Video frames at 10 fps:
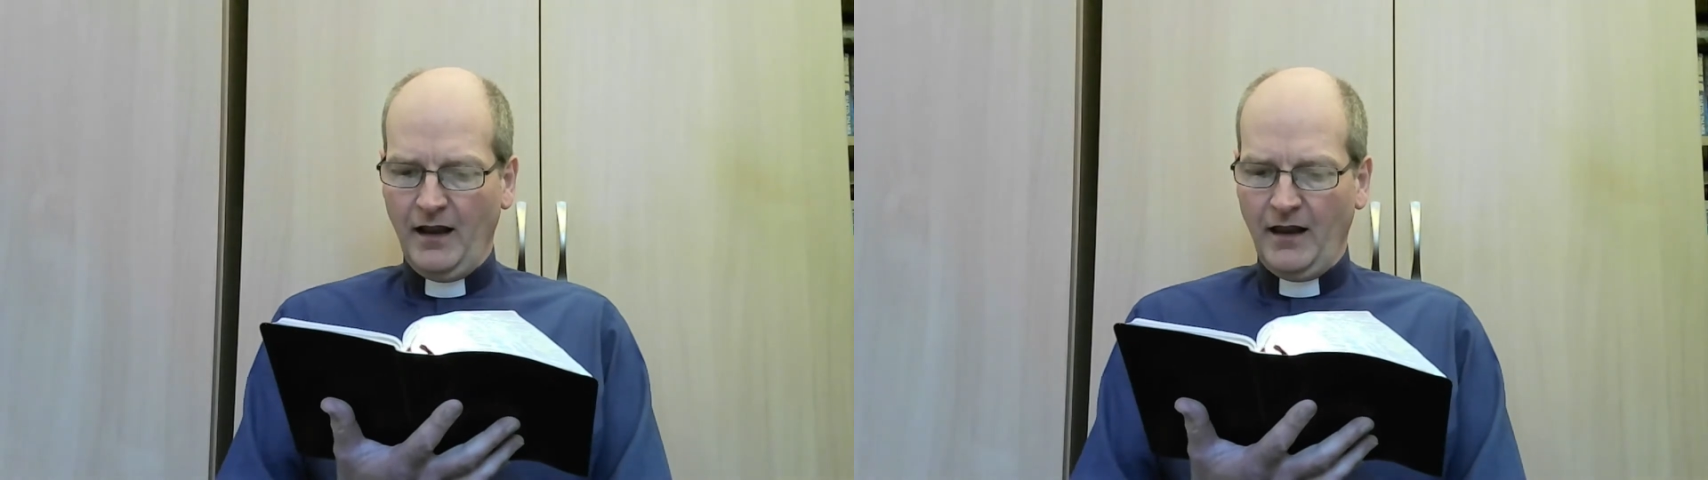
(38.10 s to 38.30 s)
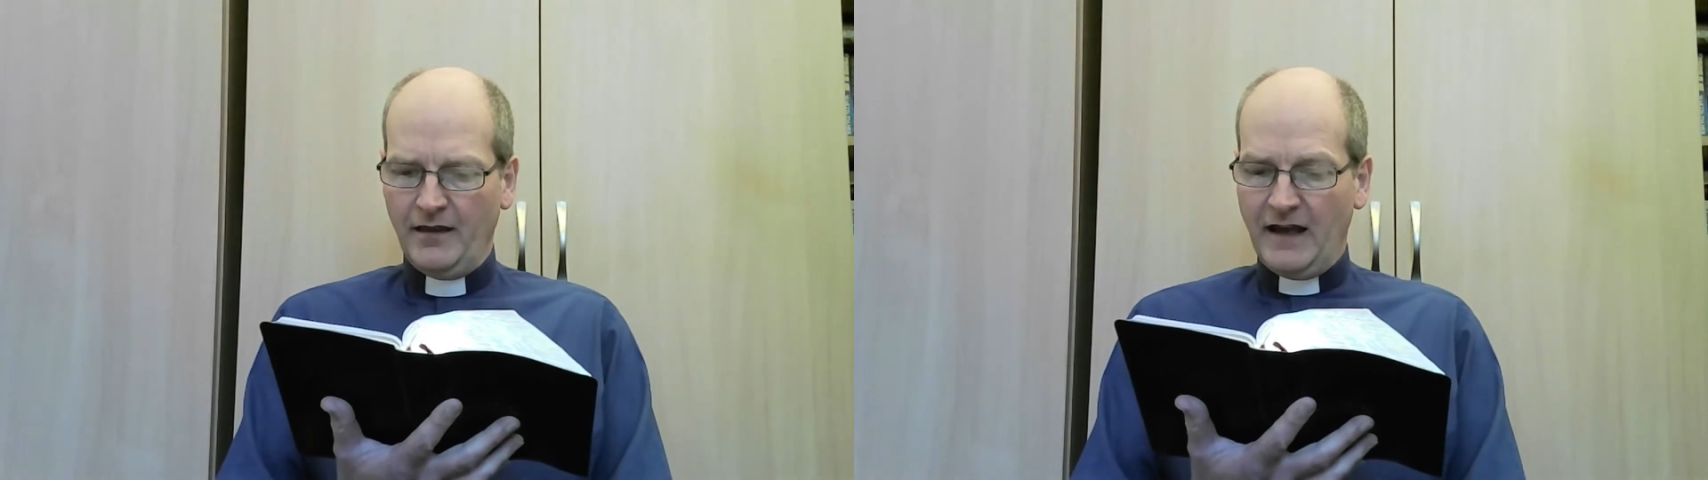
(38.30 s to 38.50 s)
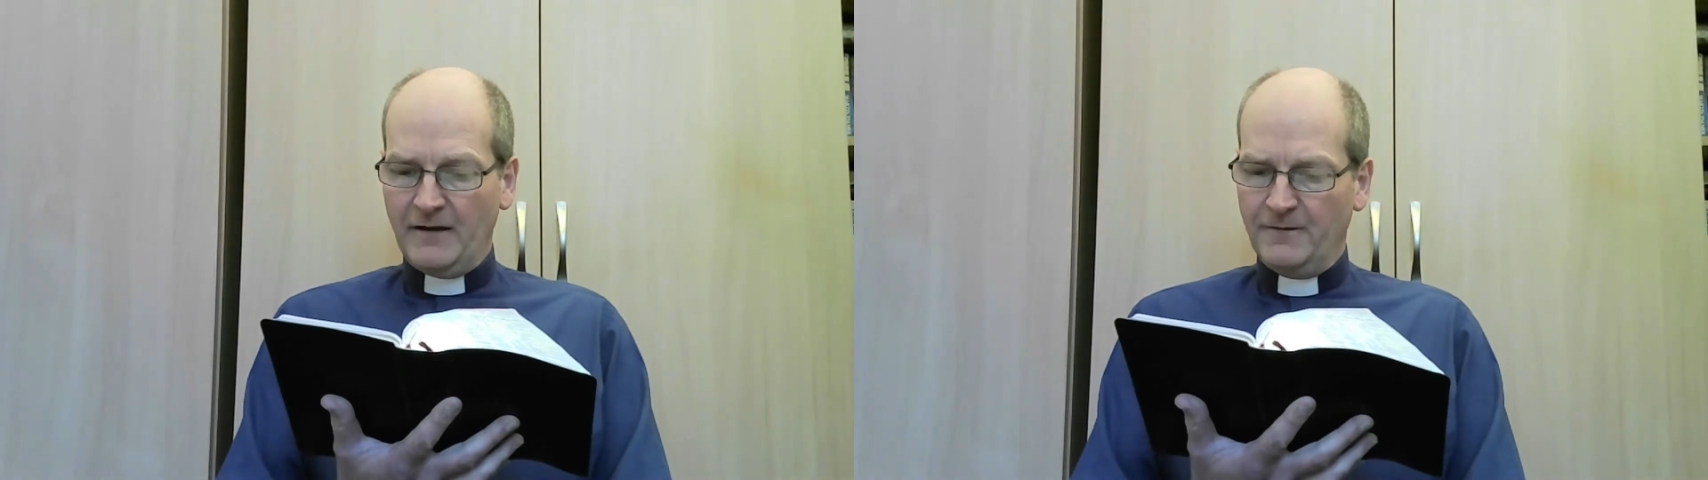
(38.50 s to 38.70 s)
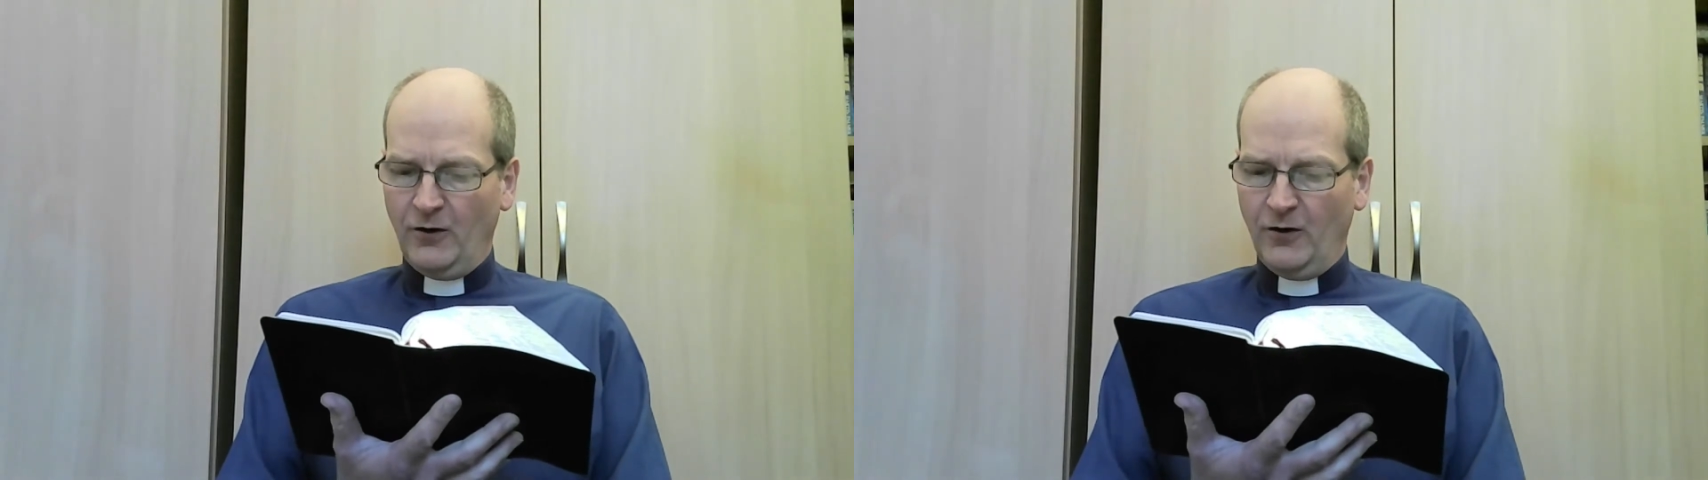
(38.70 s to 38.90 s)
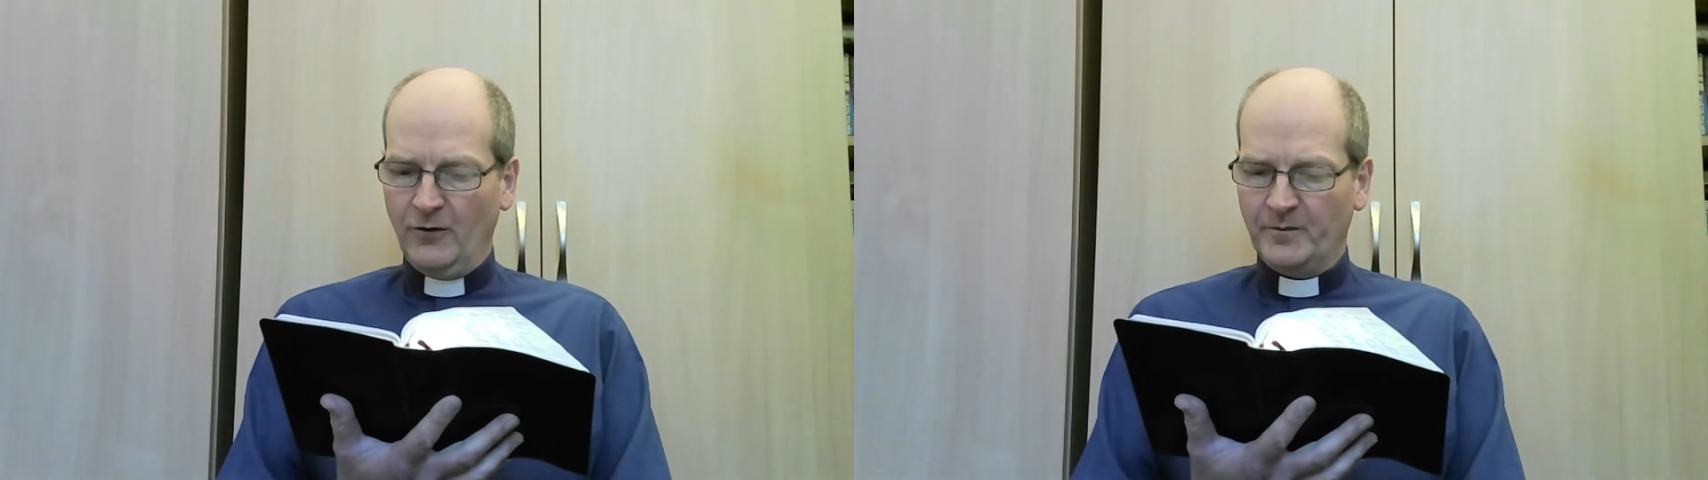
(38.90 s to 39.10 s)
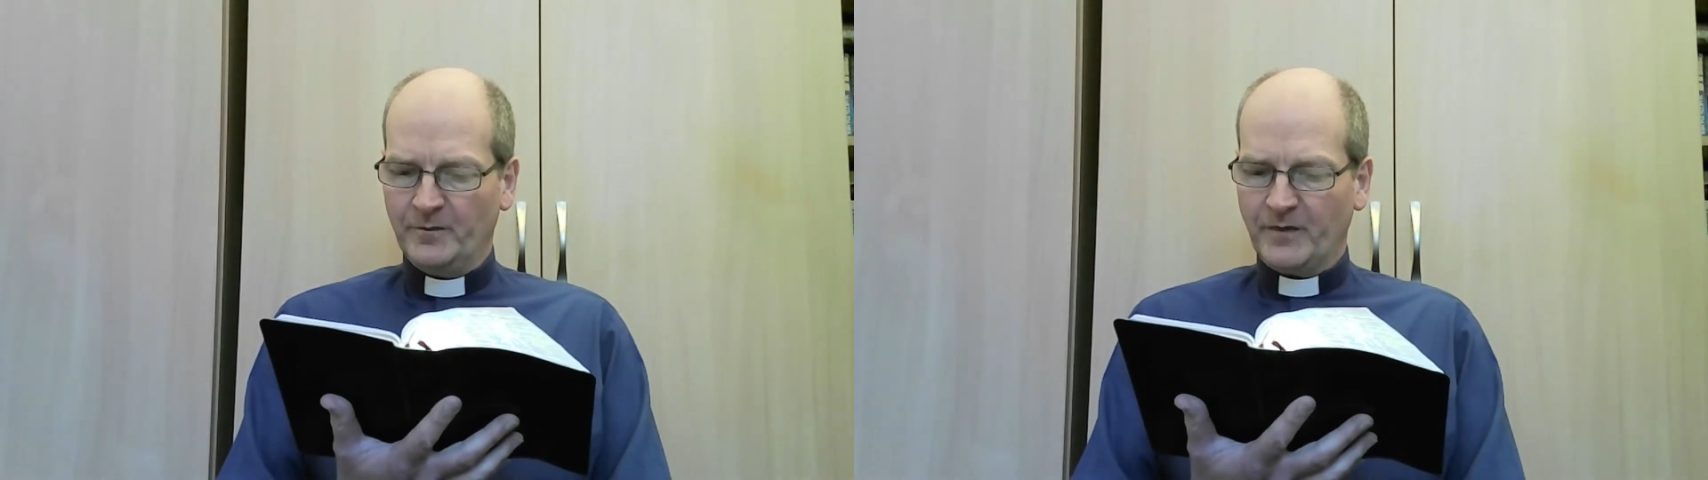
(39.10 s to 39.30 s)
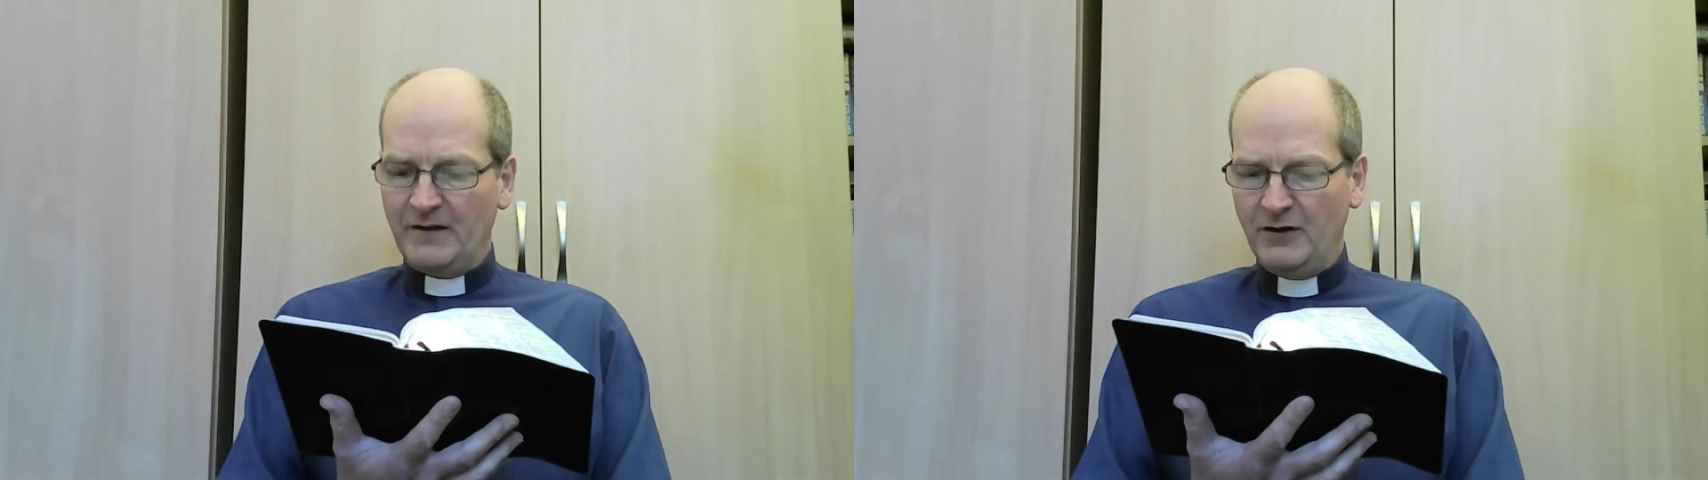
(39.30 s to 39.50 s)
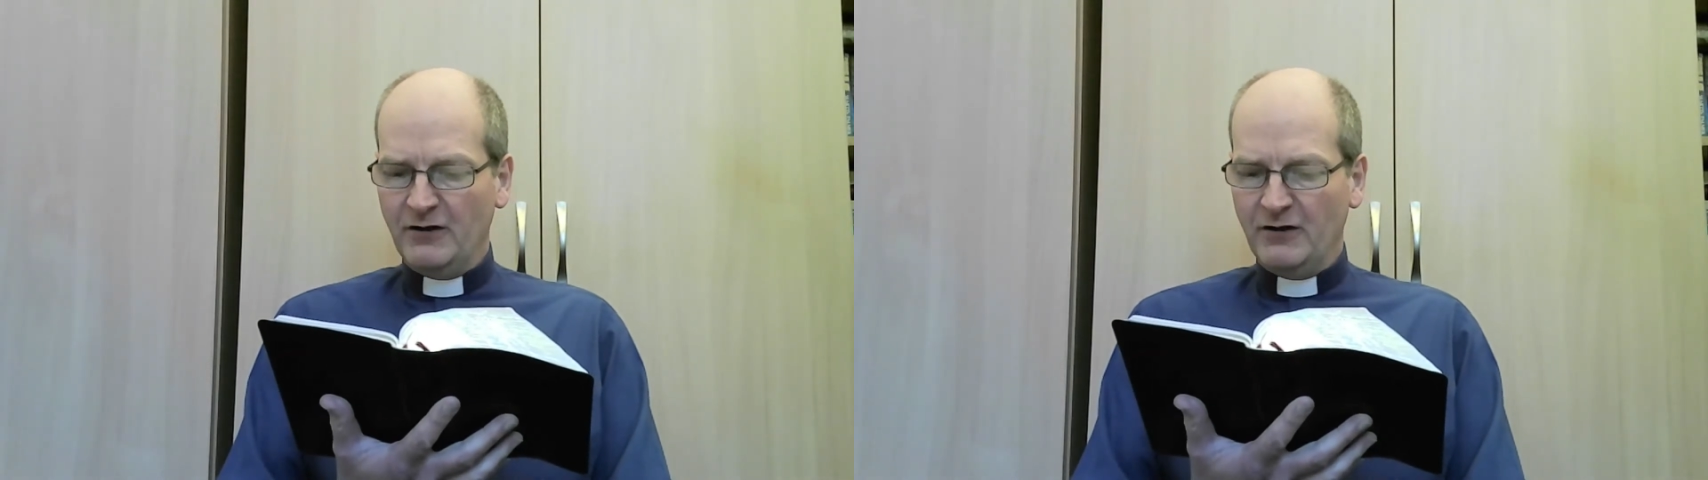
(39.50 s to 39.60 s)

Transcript: Therefore, if you